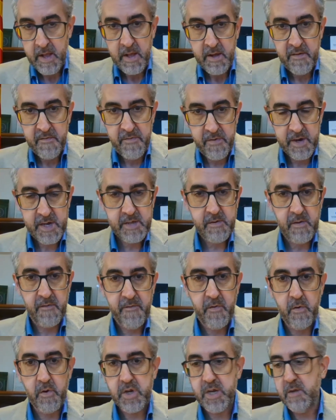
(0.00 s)
First,
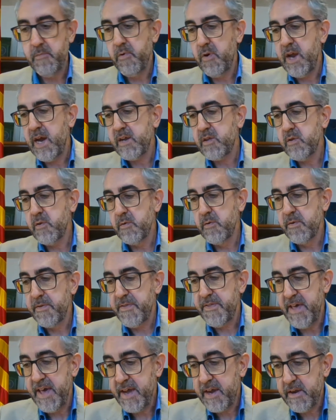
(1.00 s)
of course, I would like to
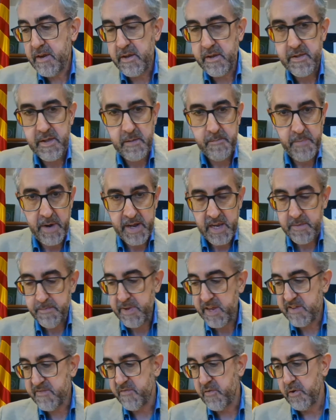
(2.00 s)
thank the Paris
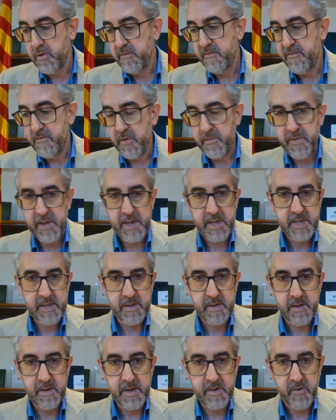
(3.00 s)
Peace Forum for
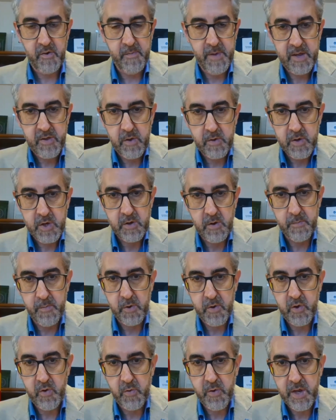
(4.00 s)
this uh, tremendous
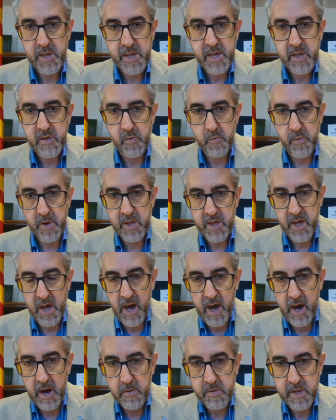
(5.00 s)
opportunity to reach
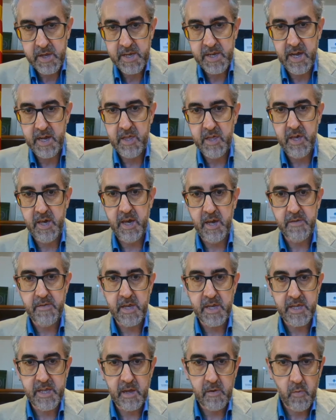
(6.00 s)
out such a
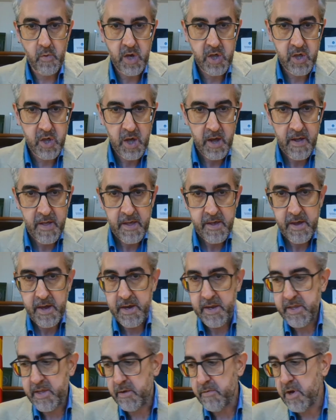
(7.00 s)
distinguished
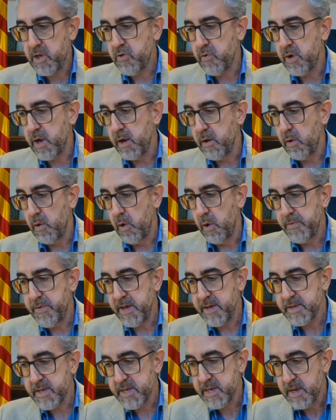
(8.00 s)
and international
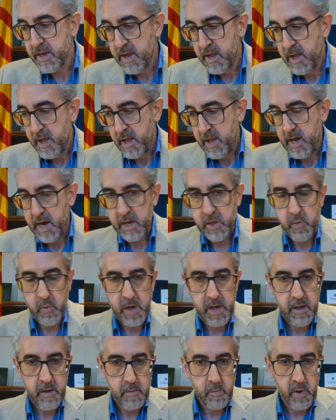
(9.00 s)
audience.
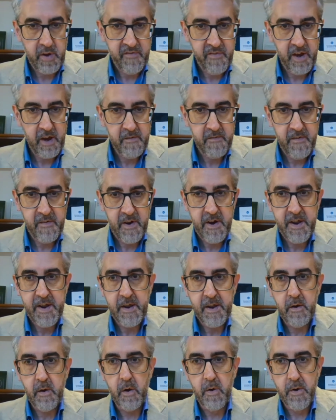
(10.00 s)
Actually, we feel
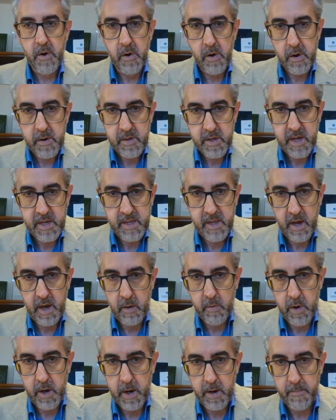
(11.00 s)
very honored that
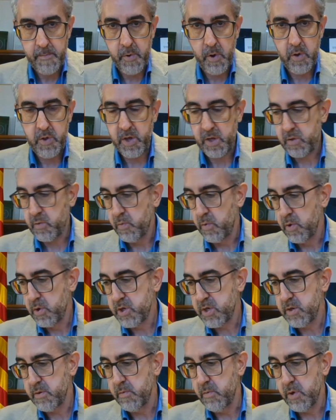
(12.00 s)
our project
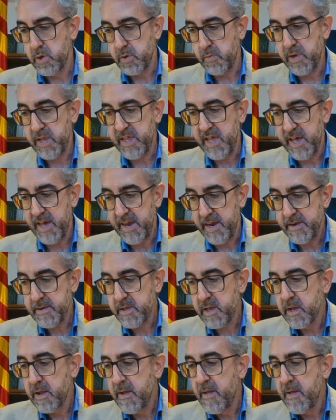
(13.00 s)
was was retained.